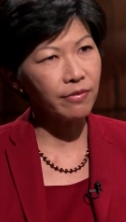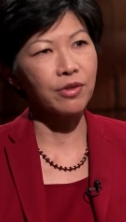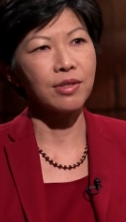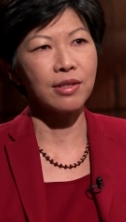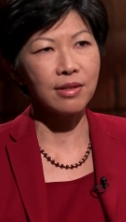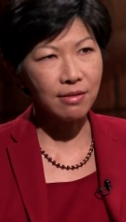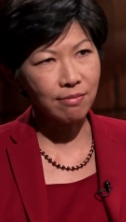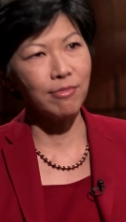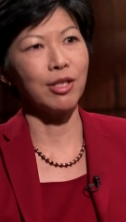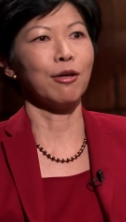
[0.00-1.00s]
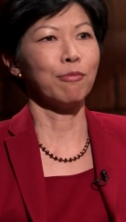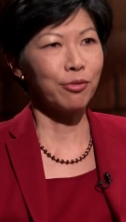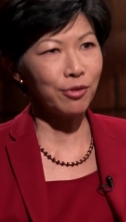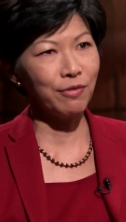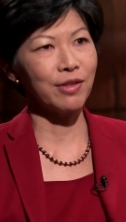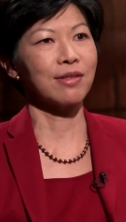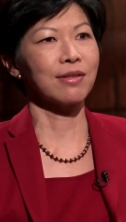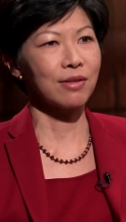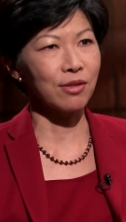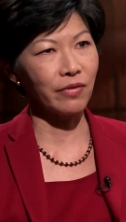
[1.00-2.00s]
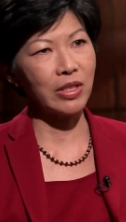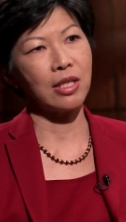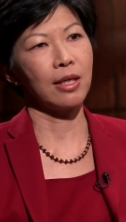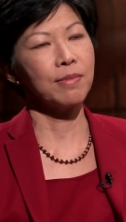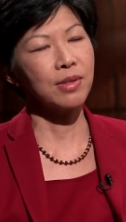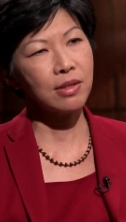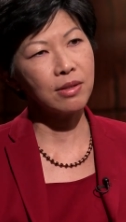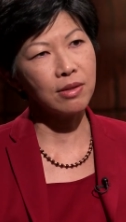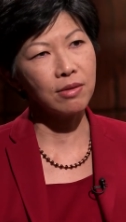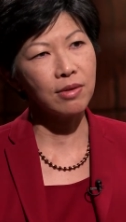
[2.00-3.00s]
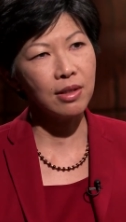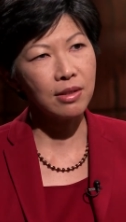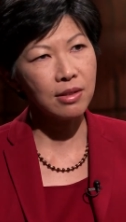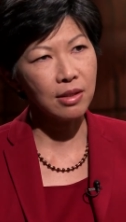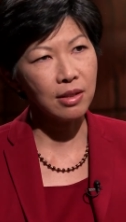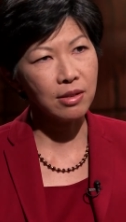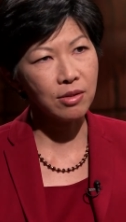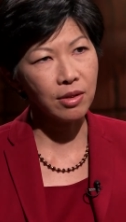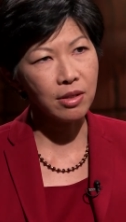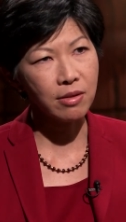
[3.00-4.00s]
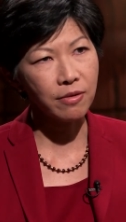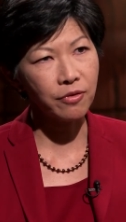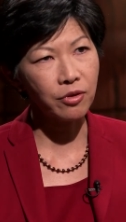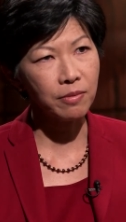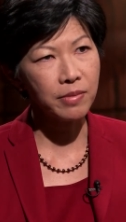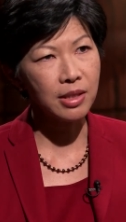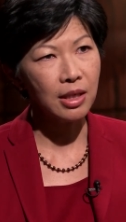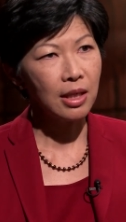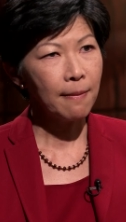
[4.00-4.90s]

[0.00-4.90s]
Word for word: versus you know previous sort of attempts to do these uh, structural reforms.